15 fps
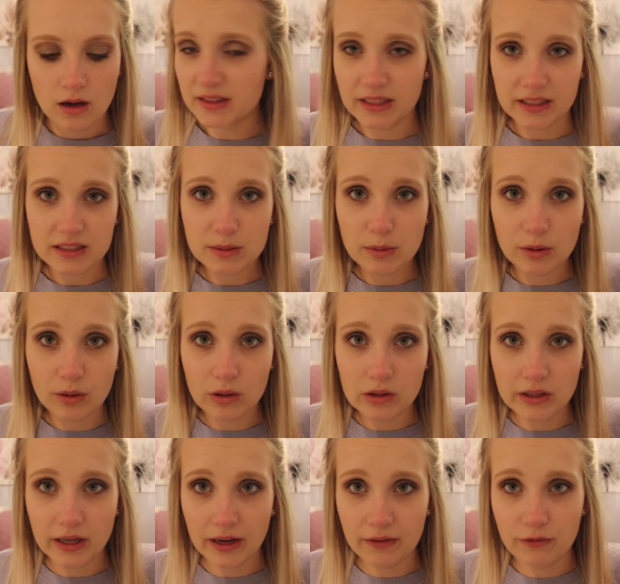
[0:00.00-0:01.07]
That's about all
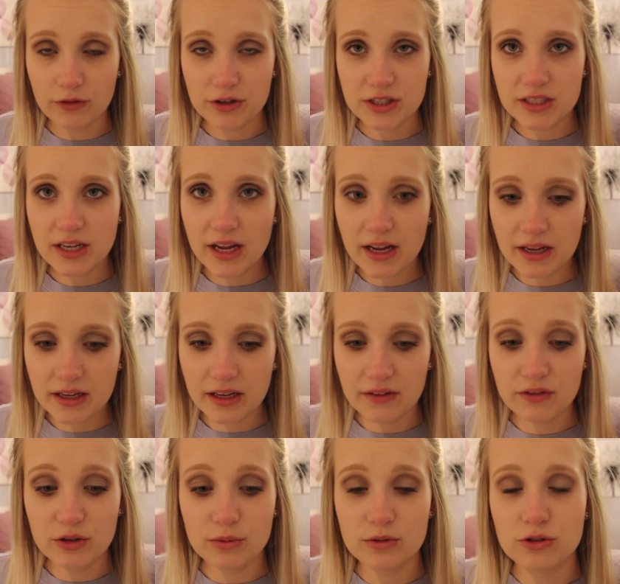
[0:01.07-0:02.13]
I have for today.
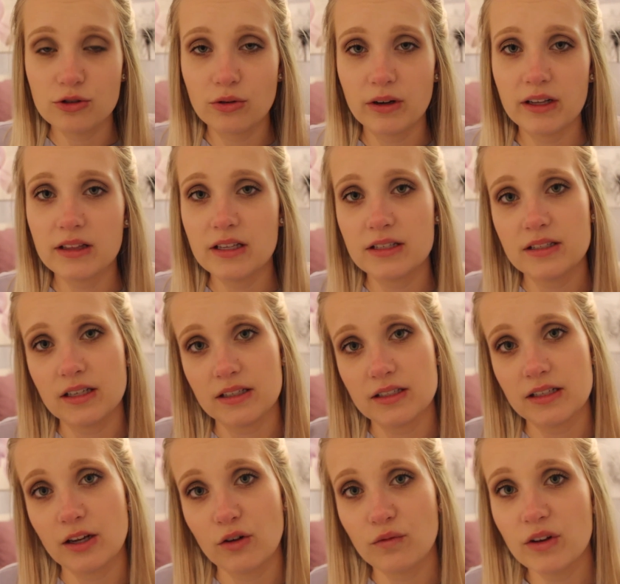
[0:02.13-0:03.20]
If you enjoyed this
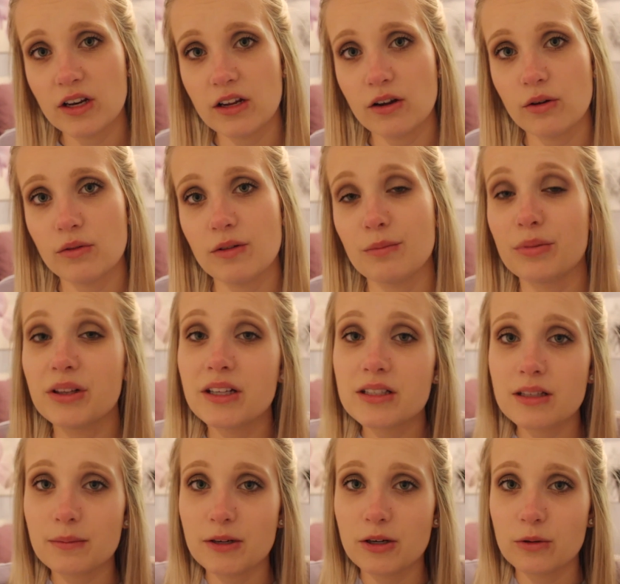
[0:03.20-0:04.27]
testing out video, then
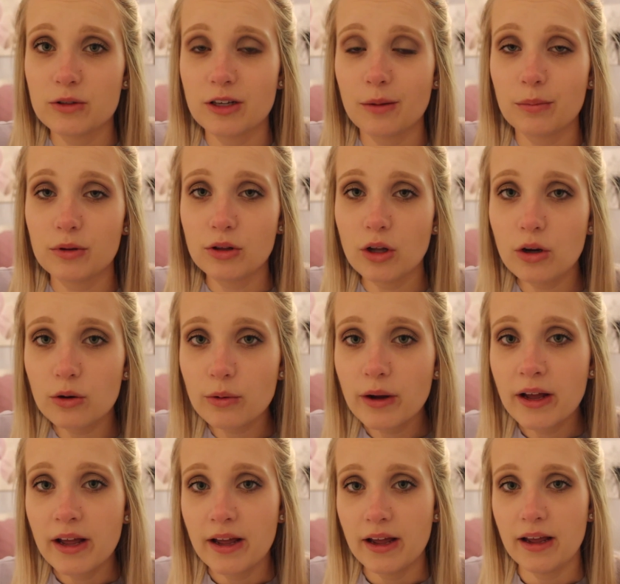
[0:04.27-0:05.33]
please let me know down below.
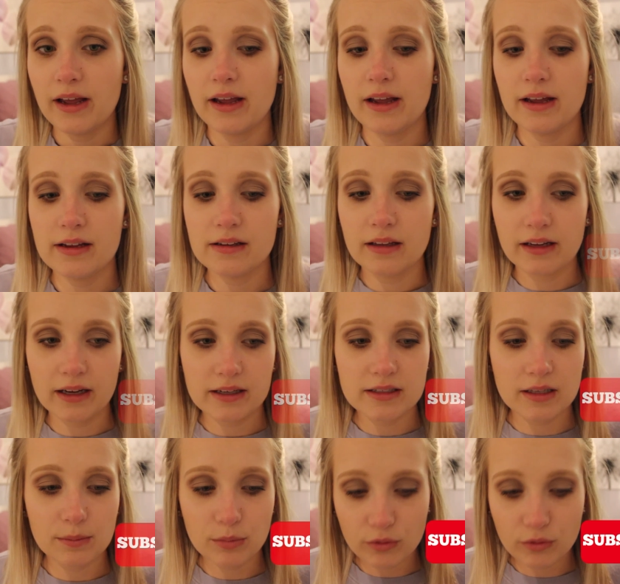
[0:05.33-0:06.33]
And like I said